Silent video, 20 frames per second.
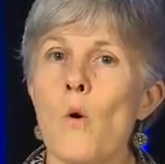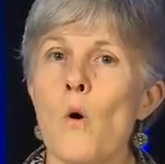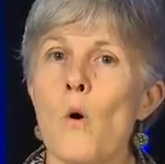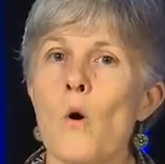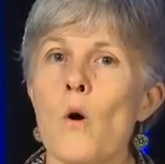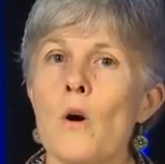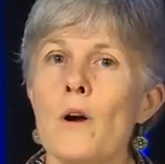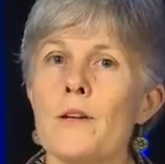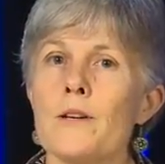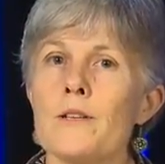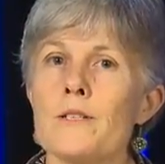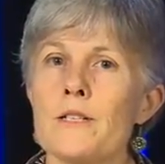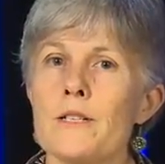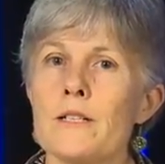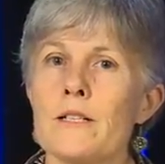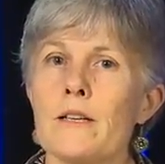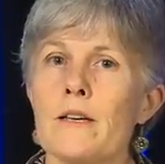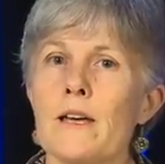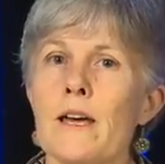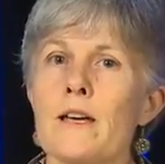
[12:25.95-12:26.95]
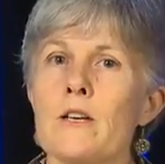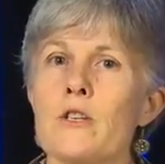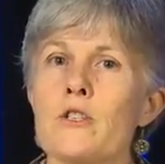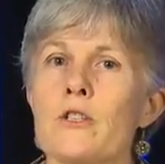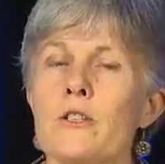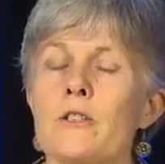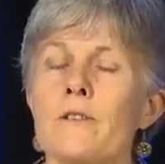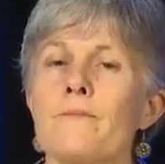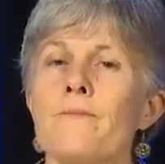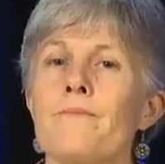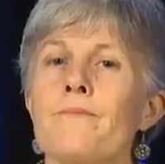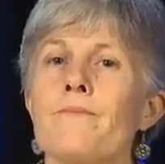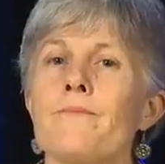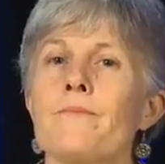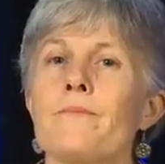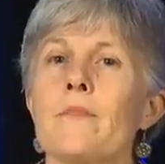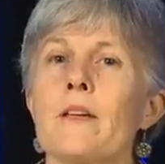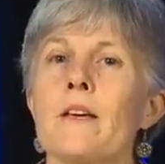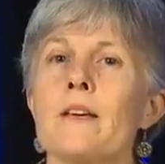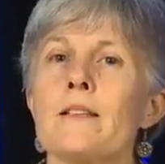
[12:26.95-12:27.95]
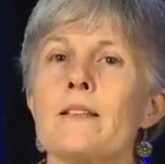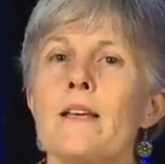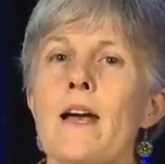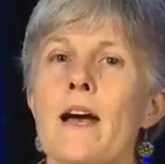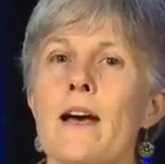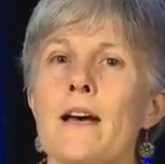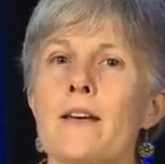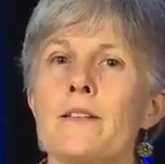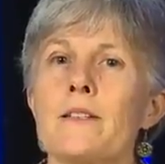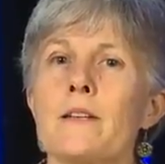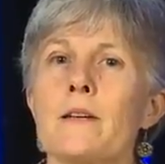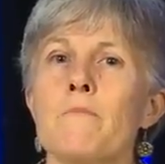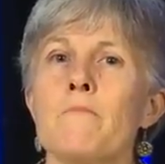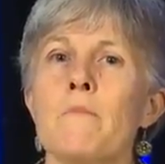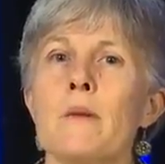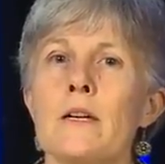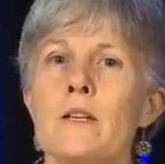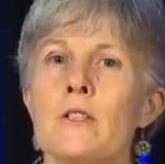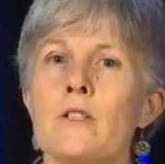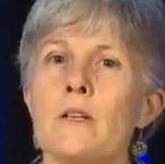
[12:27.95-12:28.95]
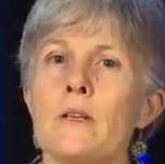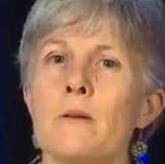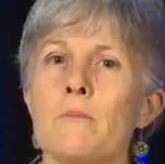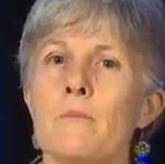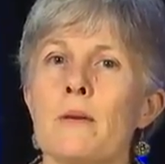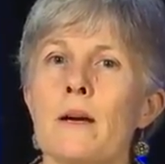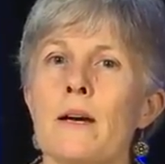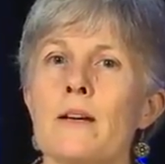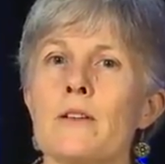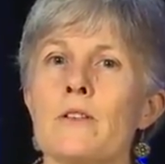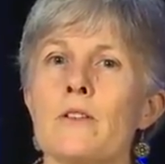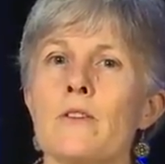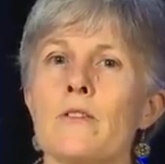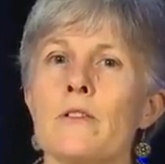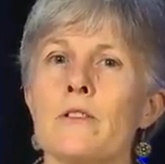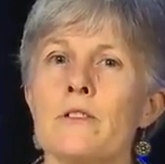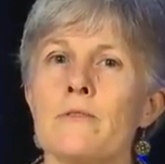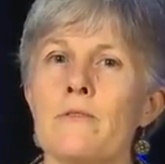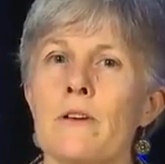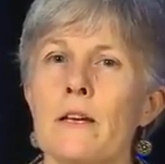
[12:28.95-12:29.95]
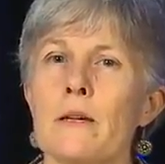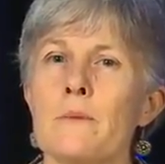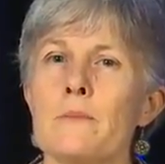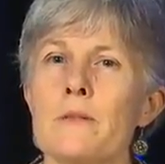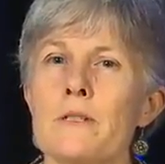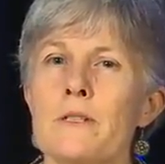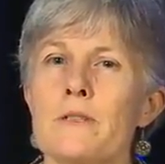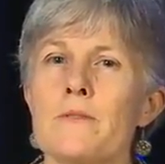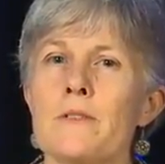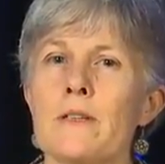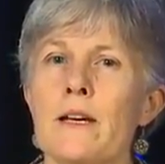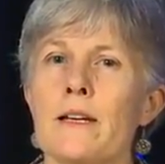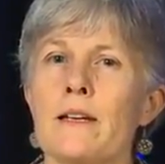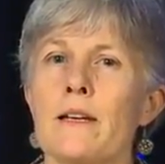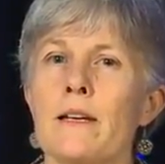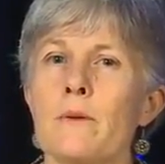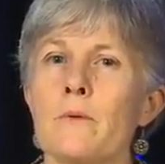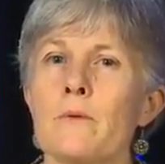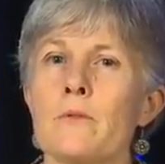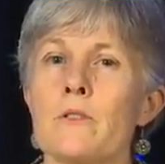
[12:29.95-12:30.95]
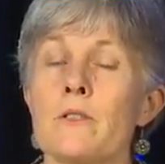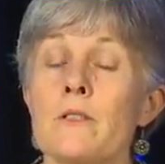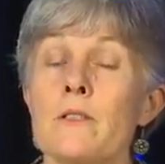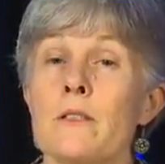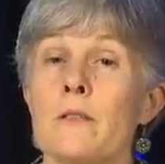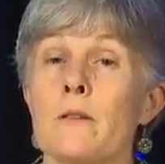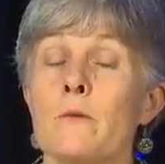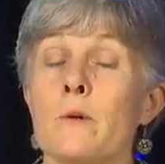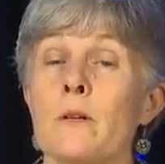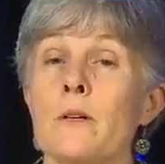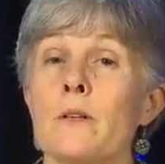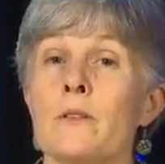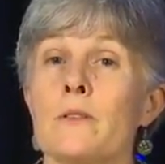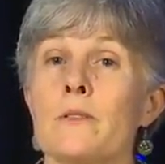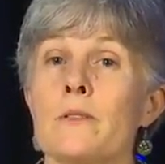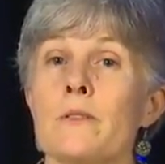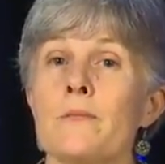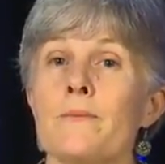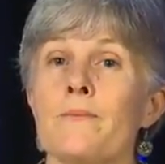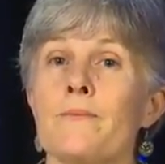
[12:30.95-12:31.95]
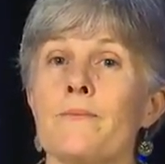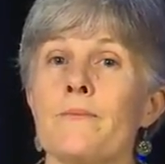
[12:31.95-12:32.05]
War and dislocation has had a major impact on the development of sign languages in the world.